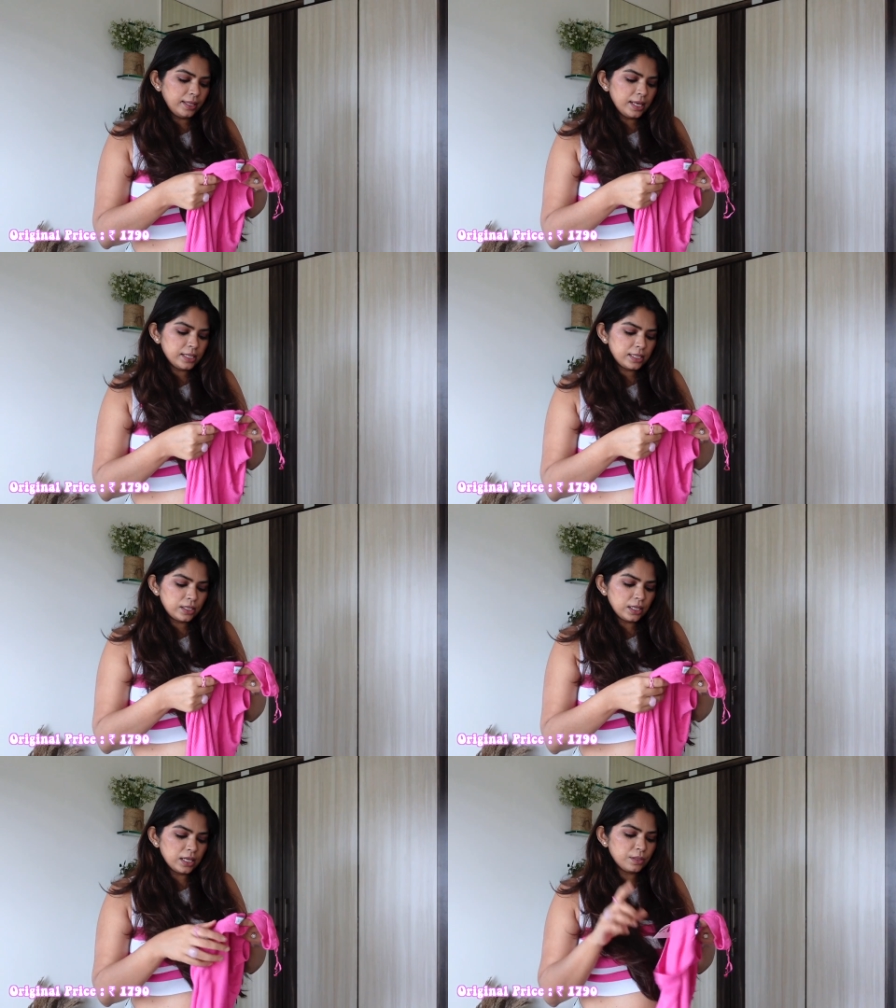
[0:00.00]

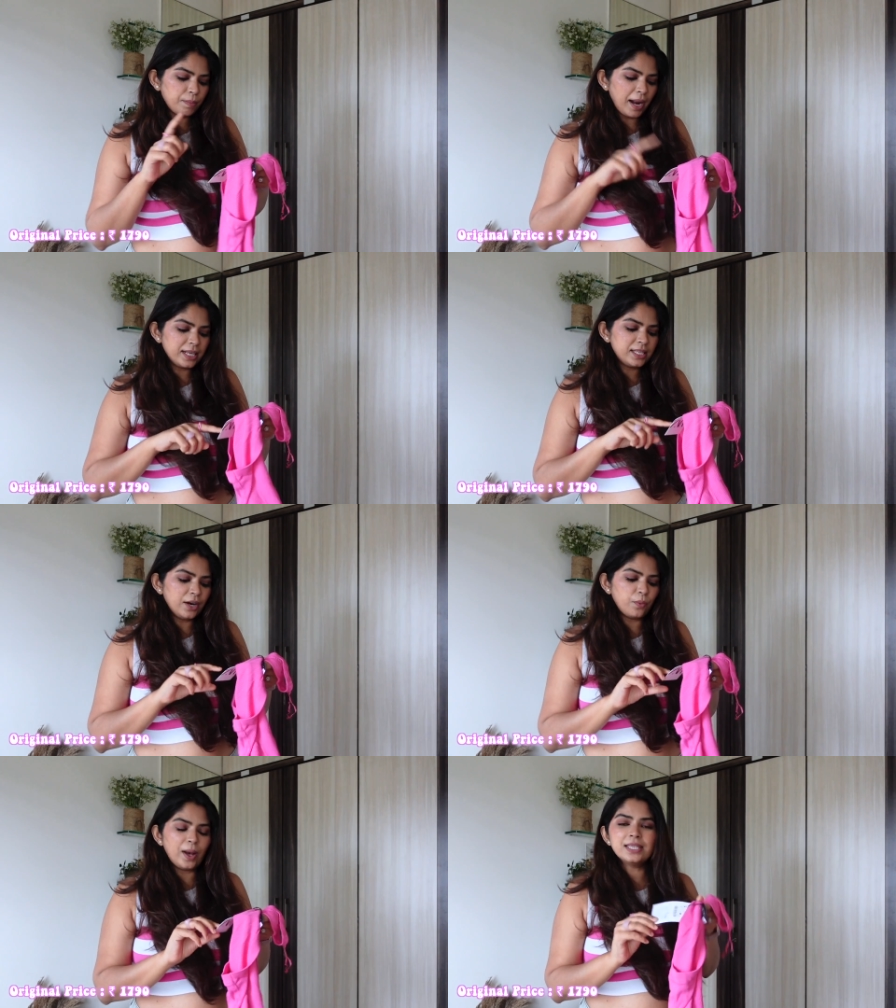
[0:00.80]
This is priced
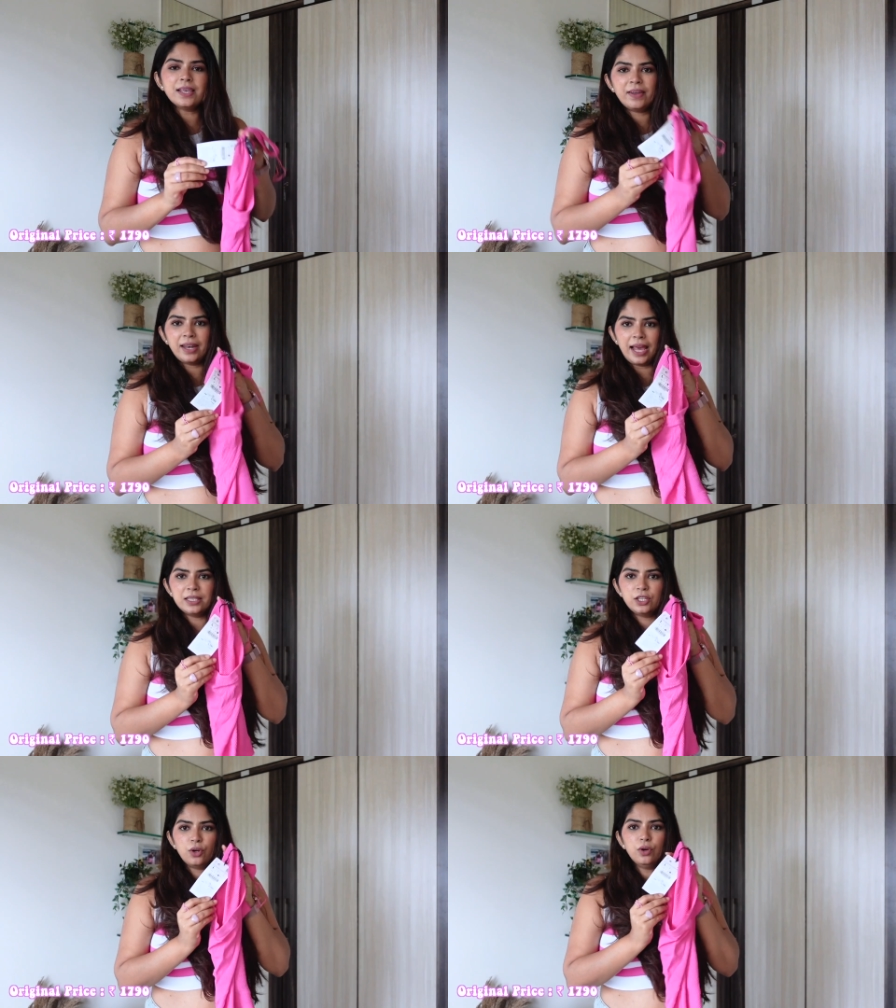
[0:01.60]
at
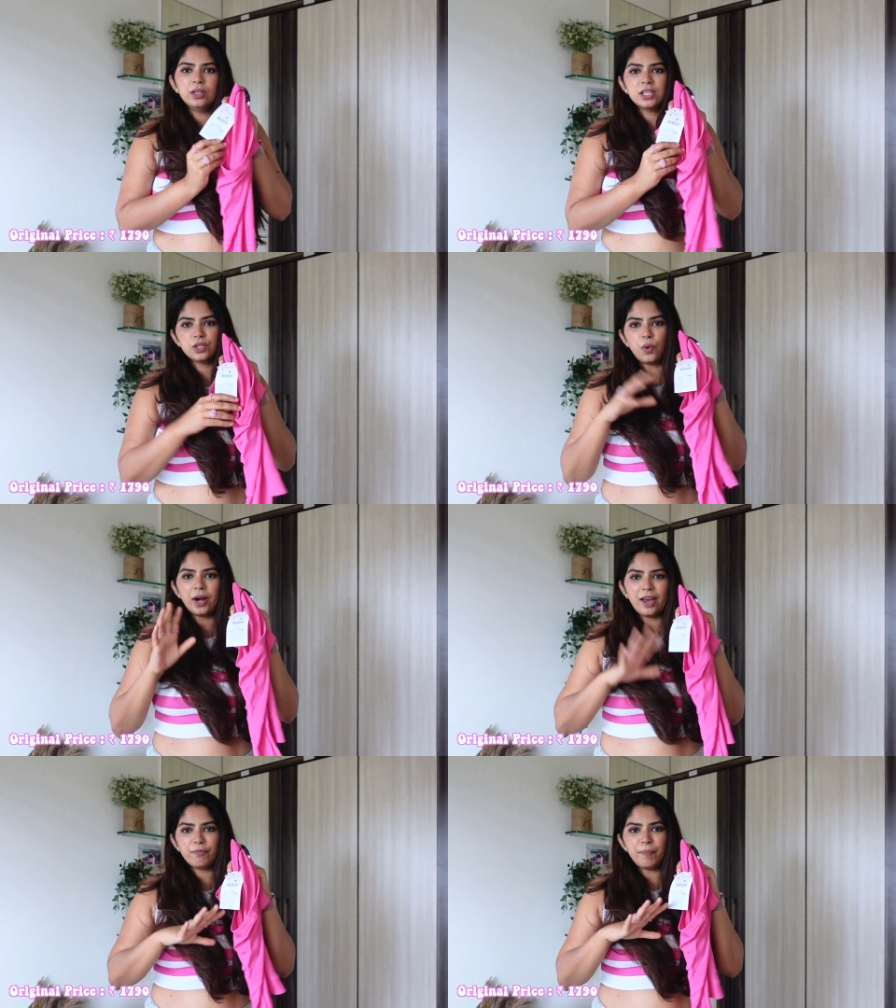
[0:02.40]
1790. This is
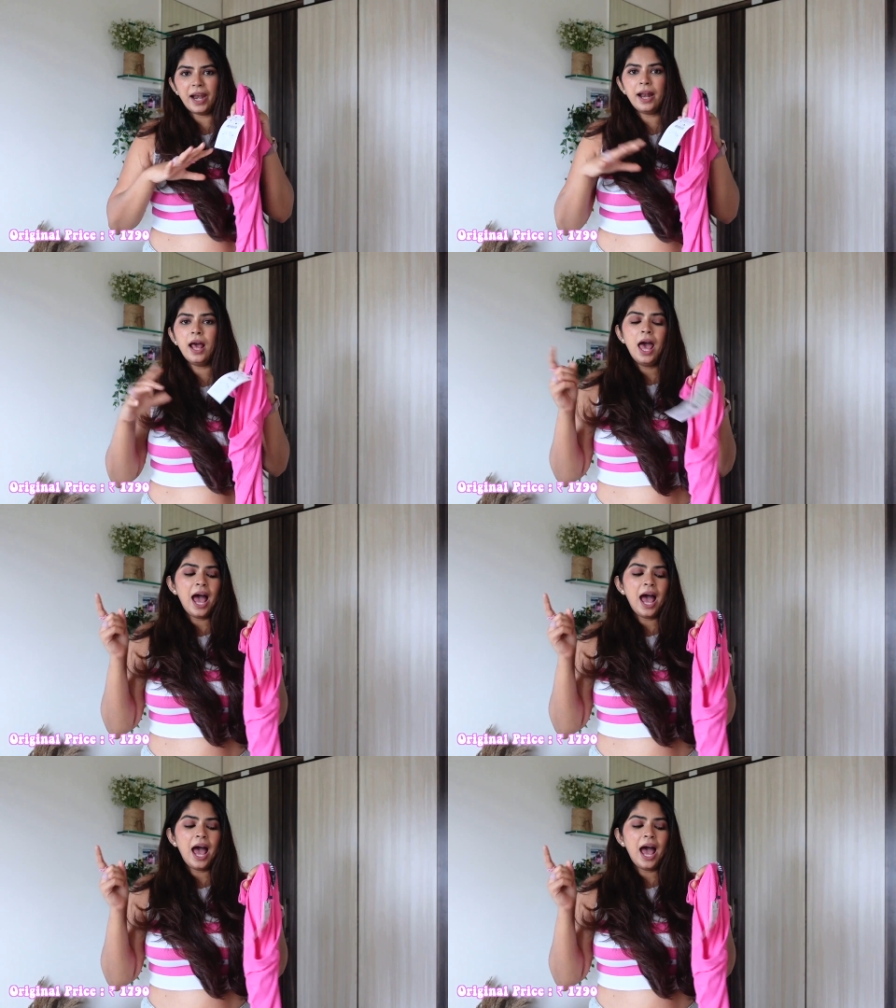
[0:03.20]
what I've paired.